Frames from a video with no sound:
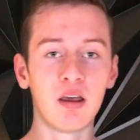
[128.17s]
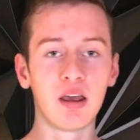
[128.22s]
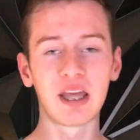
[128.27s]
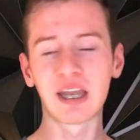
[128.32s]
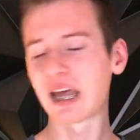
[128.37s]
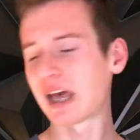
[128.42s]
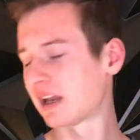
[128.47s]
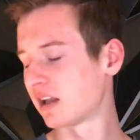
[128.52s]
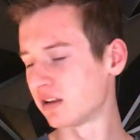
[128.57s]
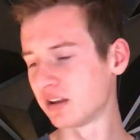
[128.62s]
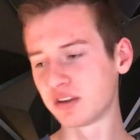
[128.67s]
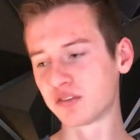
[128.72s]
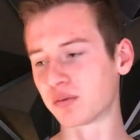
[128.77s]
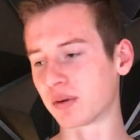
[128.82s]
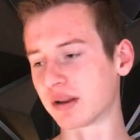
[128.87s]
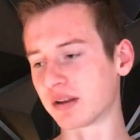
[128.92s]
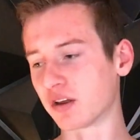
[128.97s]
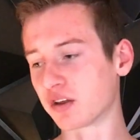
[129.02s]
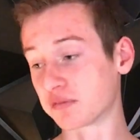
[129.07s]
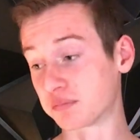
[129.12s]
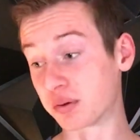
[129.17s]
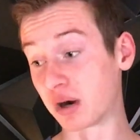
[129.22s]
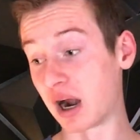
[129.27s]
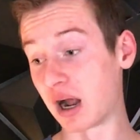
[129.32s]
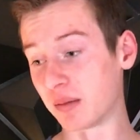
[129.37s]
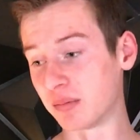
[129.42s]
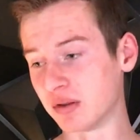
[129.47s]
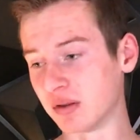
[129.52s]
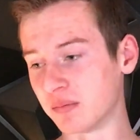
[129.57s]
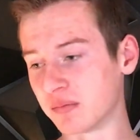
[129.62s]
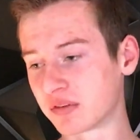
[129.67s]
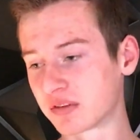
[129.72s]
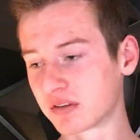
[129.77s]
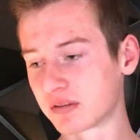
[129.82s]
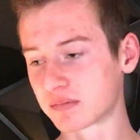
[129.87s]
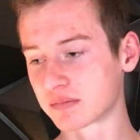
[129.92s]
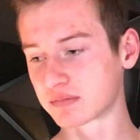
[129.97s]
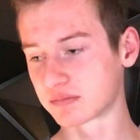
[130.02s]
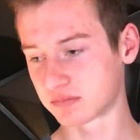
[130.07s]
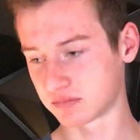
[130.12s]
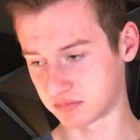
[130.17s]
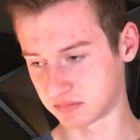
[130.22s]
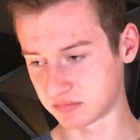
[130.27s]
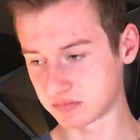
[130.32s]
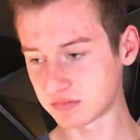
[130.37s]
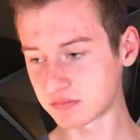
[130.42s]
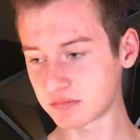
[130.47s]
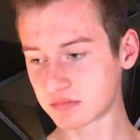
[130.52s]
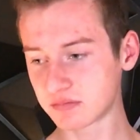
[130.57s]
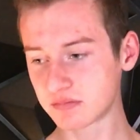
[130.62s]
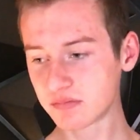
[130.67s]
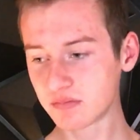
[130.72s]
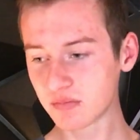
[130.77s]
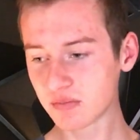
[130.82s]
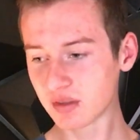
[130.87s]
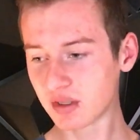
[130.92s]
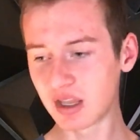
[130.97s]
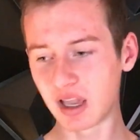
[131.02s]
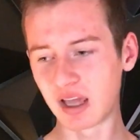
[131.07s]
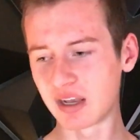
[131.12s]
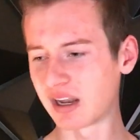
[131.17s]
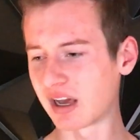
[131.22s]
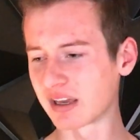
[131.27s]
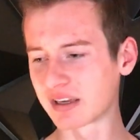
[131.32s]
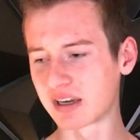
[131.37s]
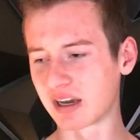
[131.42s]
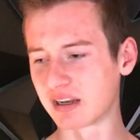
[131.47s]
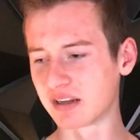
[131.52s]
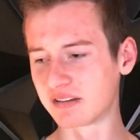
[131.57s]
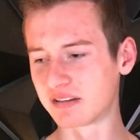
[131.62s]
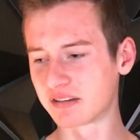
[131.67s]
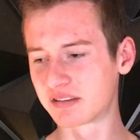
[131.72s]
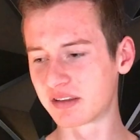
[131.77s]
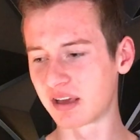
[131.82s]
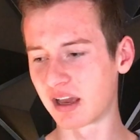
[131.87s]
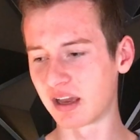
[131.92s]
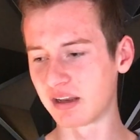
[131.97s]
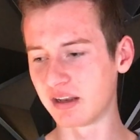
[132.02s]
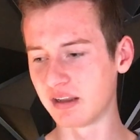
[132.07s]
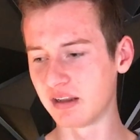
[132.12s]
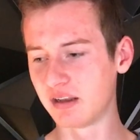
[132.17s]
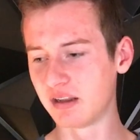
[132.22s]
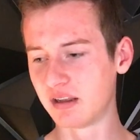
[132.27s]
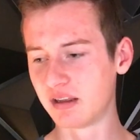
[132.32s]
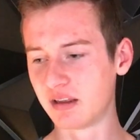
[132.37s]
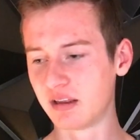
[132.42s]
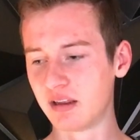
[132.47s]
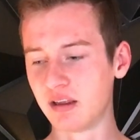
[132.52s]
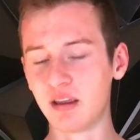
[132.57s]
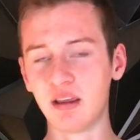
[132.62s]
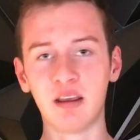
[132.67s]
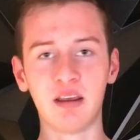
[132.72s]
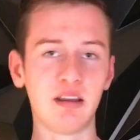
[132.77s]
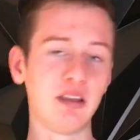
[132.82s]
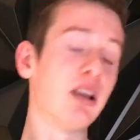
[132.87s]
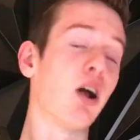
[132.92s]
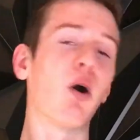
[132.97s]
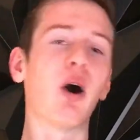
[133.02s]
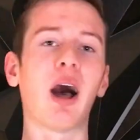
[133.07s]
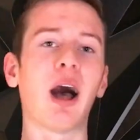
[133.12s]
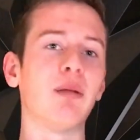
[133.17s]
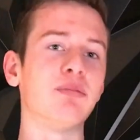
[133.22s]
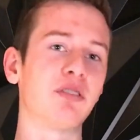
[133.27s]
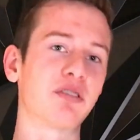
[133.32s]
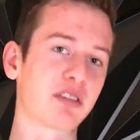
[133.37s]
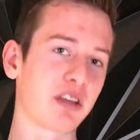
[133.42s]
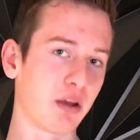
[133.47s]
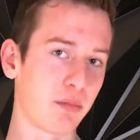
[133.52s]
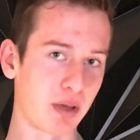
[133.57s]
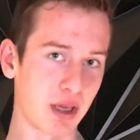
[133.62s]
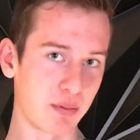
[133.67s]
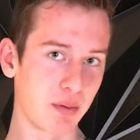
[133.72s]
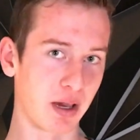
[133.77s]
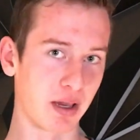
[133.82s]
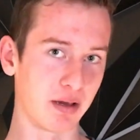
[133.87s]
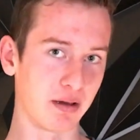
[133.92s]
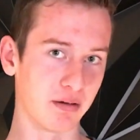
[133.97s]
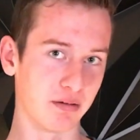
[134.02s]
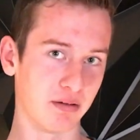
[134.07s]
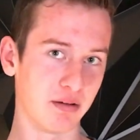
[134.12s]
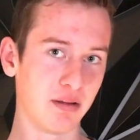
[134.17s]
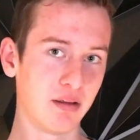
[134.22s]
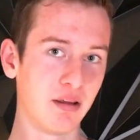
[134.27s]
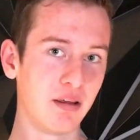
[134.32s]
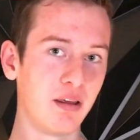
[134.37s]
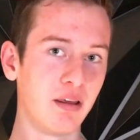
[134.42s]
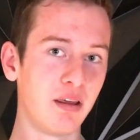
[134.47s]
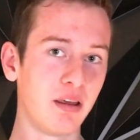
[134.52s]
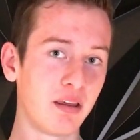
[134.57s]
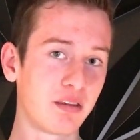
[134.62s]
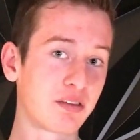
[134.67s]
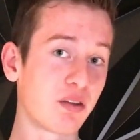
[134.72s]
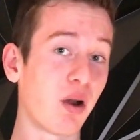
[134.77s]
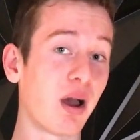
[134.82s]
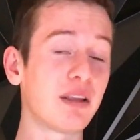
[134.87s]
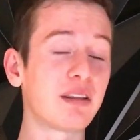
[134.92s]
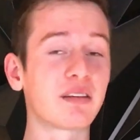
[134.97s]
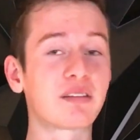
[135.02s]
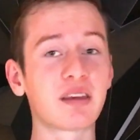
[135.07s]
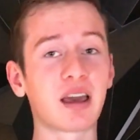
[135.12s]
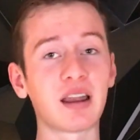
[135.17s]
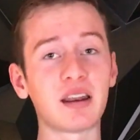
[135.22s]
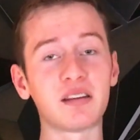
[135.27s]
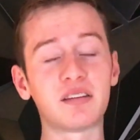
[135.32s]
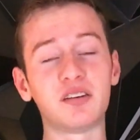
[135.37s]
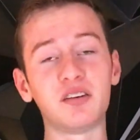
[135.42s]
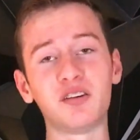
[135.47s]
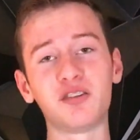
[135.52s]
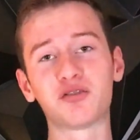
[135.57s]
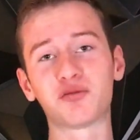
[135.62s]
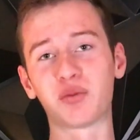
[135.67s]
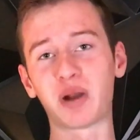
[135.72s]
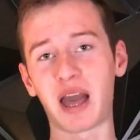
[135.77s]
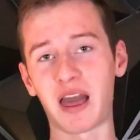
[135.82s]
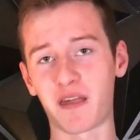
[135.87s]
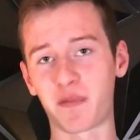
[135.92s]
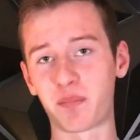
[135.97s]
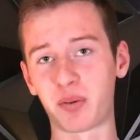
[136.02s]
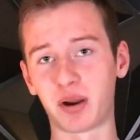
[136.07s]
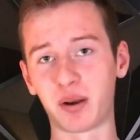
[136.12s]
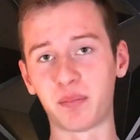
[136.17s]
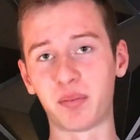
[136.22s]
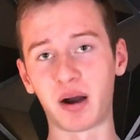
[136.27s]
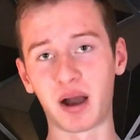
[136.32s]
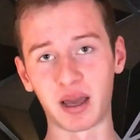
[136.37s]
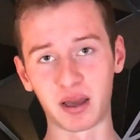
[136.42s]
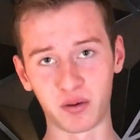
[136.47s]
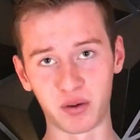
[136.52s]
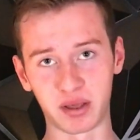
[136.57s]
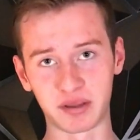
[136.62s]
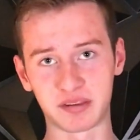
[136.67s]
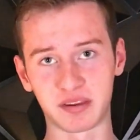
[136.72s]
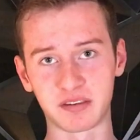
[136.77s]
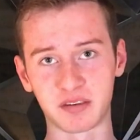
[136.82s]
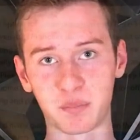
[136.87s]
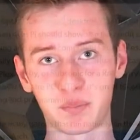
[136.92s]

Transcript: it had at least one of those problems, and I kind of decided, you know what, I'm just gonna make my own. So I decided to use Raspberry Pi OS as